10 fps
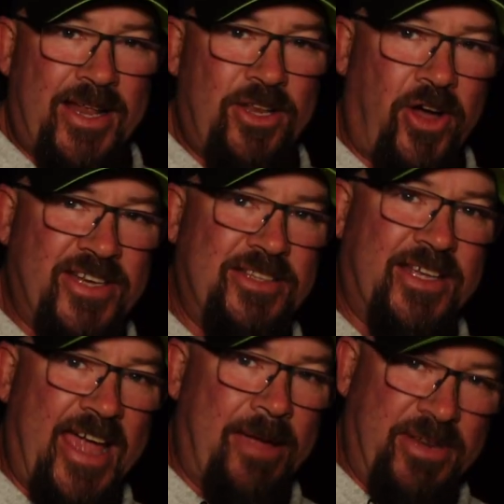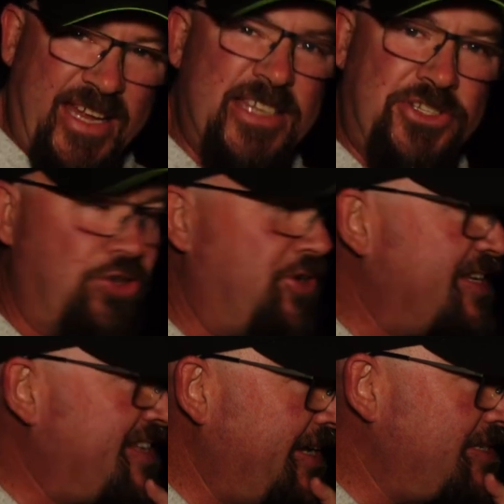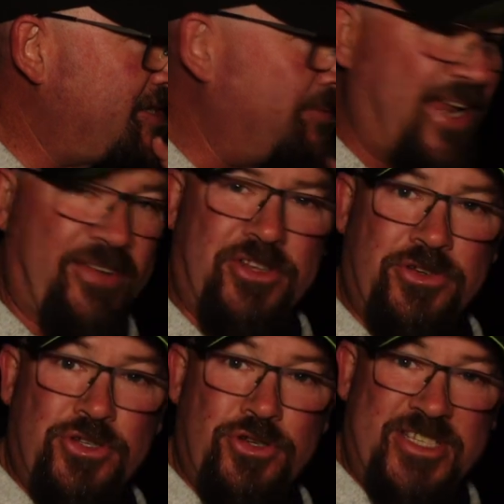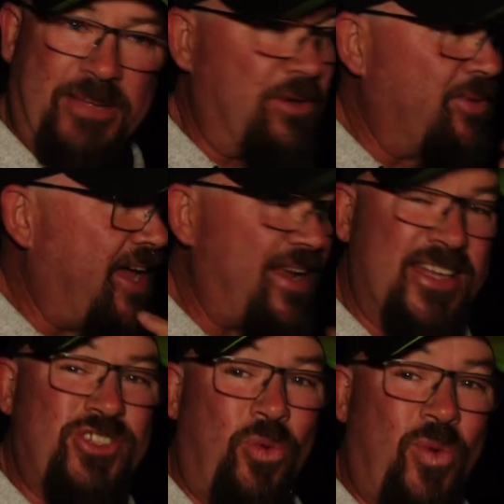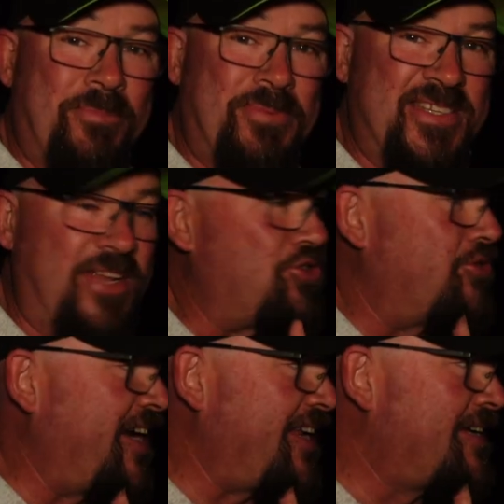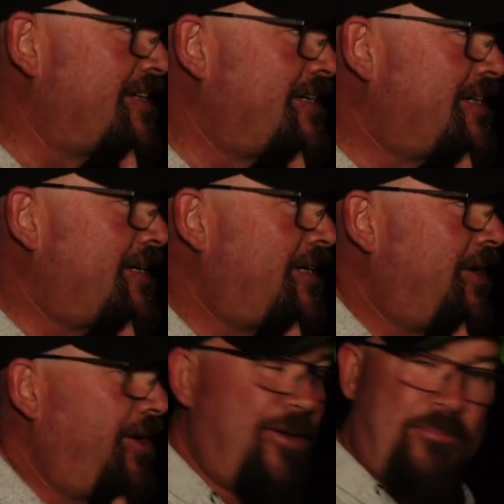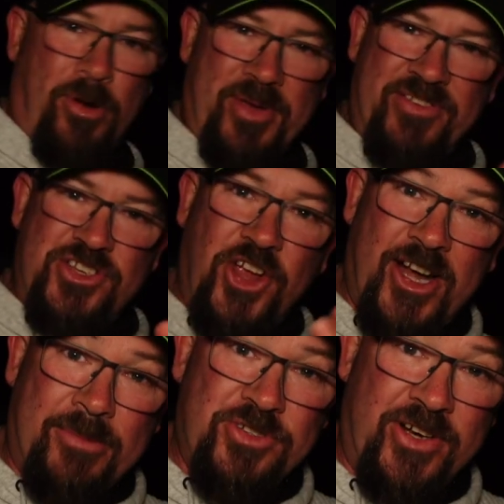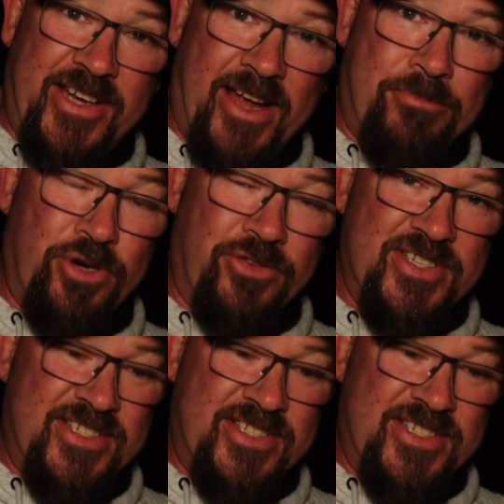that light in the cabin is too intense. I'm going to have to do something with that, and it's on 1% already. Probably have to turn it upside down, put it on the